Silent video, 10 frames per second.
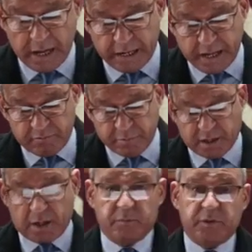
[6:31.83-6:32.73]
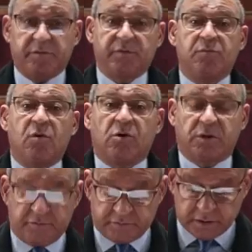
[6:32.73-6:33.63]
and have become even more
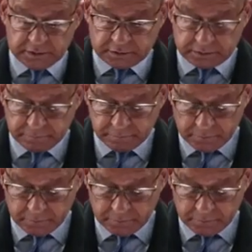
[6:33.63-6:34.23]
diverse.